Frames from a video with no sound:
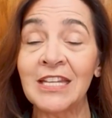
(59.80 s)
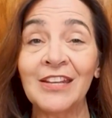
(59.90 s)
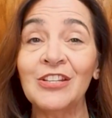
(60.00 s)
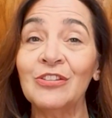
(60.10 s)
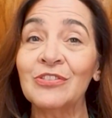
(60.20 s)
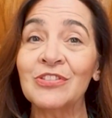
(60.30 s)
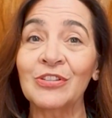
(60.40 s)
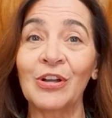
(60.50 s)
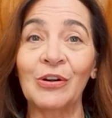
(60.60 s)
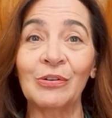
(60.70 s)
10 years
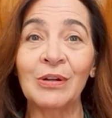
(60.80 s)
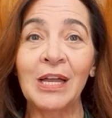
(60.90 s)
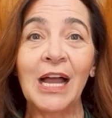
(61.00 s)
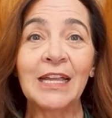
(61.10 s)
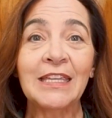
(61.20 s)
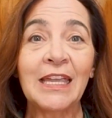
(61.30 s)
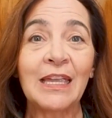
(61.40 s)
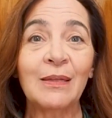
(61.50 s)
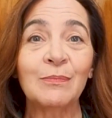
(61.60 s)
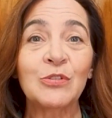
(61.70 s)
ago, I
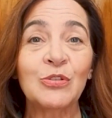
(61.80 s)
came